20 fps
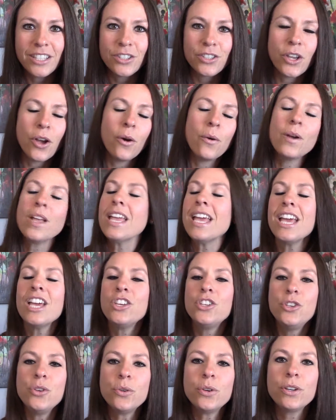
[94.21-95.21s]
So
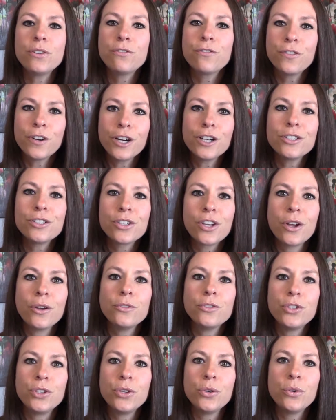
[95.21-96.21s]
you could first go
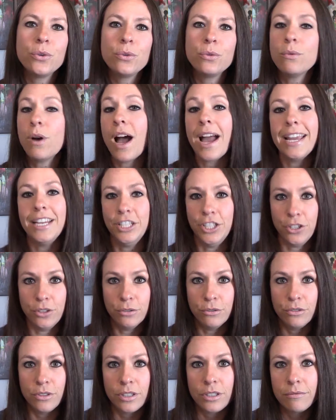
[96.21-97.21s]
to
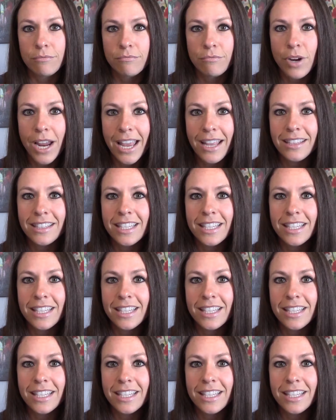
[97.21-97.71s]
iTunes, right?